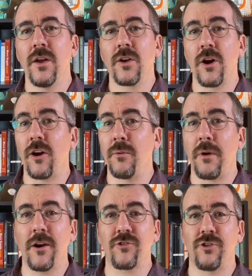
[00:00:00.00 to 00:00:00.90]
Karl
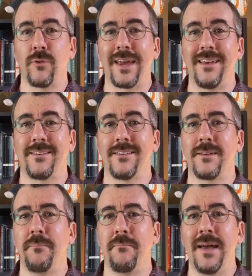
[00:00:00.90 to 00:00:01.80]
Marx showcased this
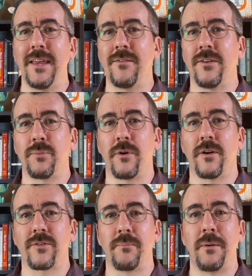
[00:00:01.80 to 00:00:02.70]
in many of his
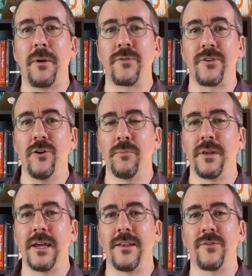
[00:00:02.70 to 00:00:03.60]
works, but most
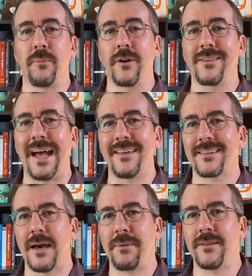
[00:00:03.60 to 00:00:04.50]
notably in his book Das
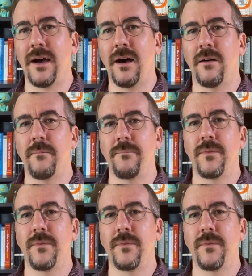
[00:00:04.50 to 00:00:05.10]
Kapital.